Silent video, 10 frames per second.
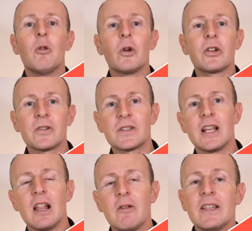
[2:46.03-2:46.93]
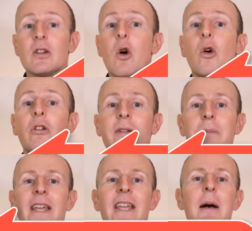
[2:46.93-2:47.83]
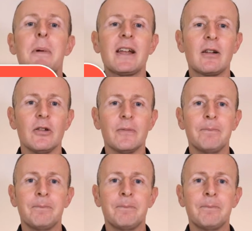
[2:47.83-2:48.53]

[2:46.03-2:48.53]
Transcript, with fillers: workers' salaries, or repay a bank loan.